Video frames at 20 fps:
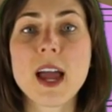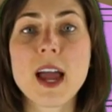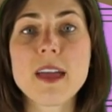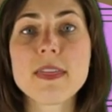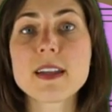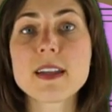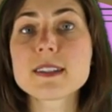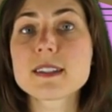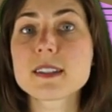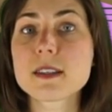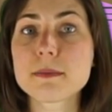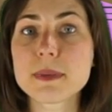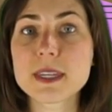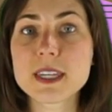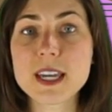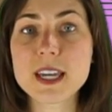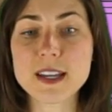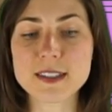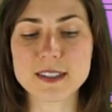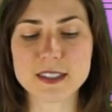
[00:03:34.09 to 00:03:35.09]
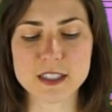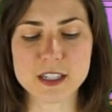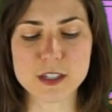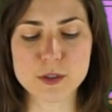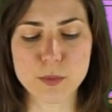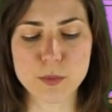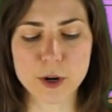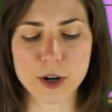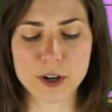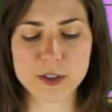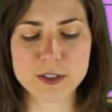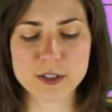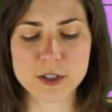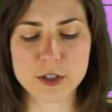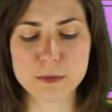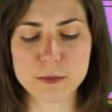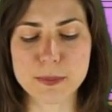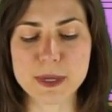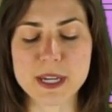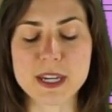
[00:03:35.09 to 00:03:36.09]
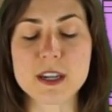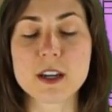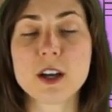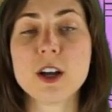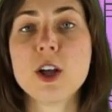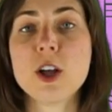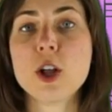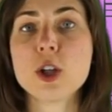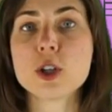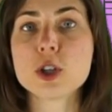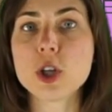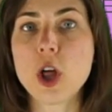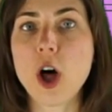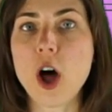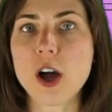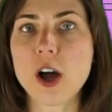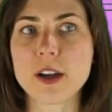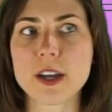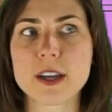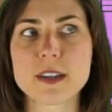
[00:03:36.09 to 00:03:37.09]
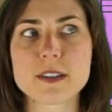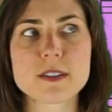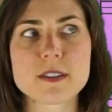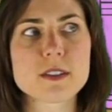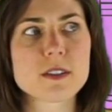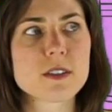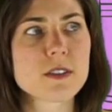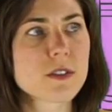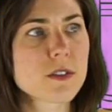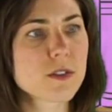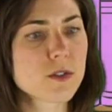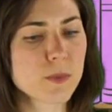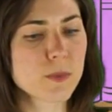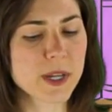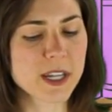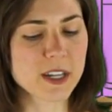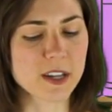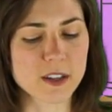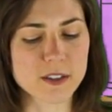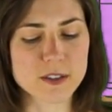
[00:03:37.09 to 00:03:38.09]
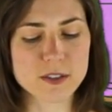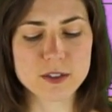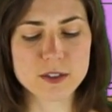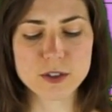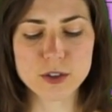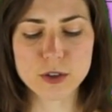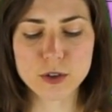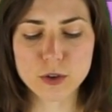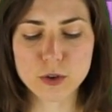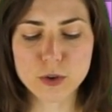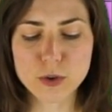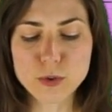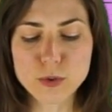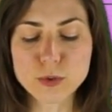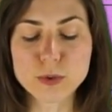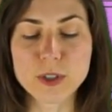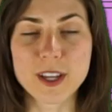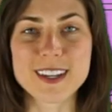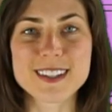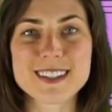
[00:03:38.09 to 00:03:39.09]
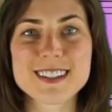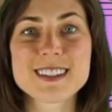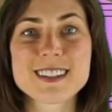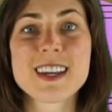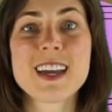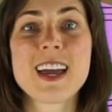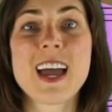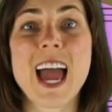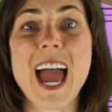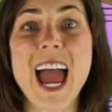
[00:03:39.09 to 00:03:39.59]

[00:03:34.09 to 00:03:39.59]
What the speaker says: And then some EST words could be longest, sweetest, coolest,